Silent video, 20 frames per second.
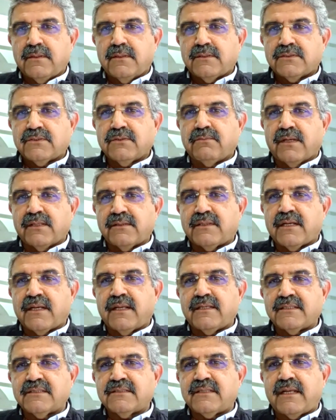So
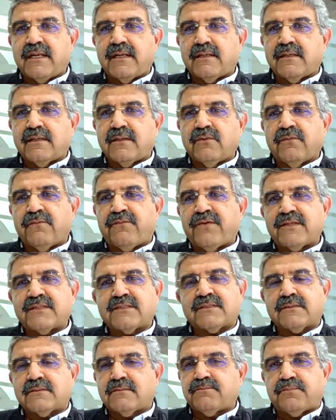mantra is that you
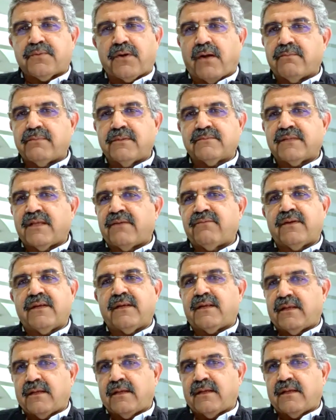face problems
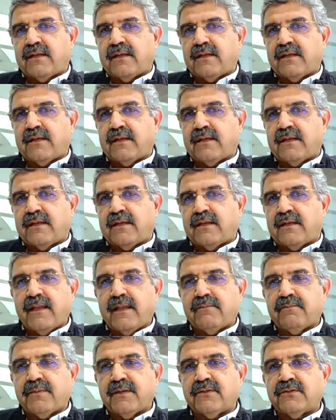every day,
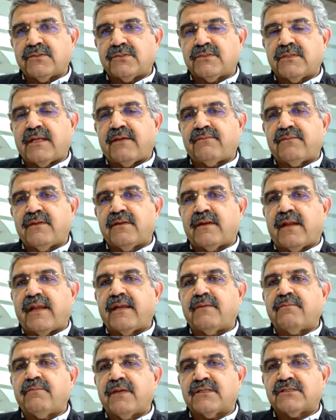right? But you should have the
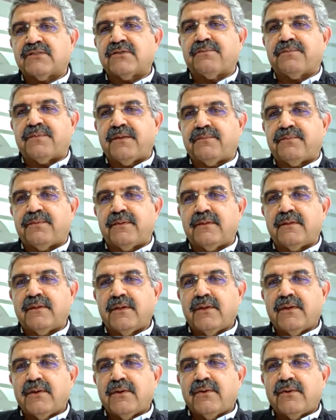right mix of people
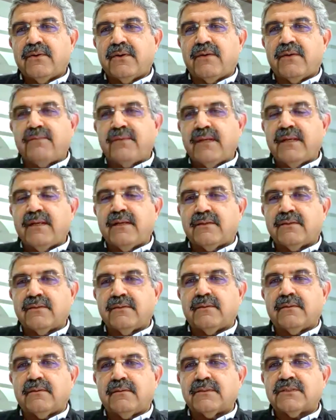who are willing
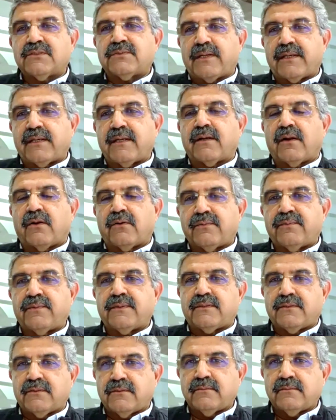to sweat it out with you.